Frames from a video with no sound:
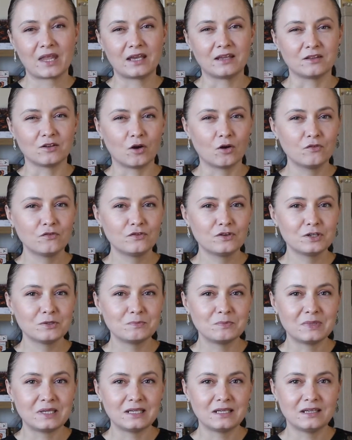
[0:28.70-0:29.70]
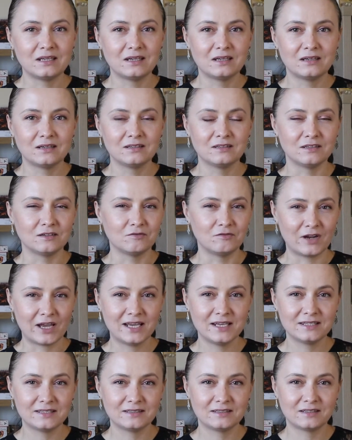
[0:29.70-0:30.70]
It offered me the
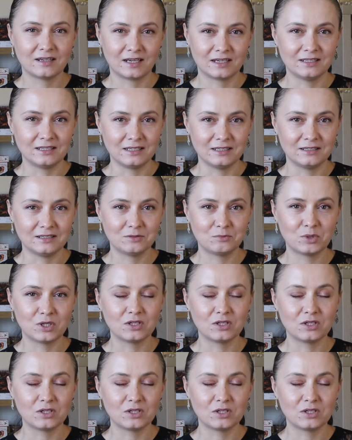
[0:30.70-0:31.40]
rest I needed,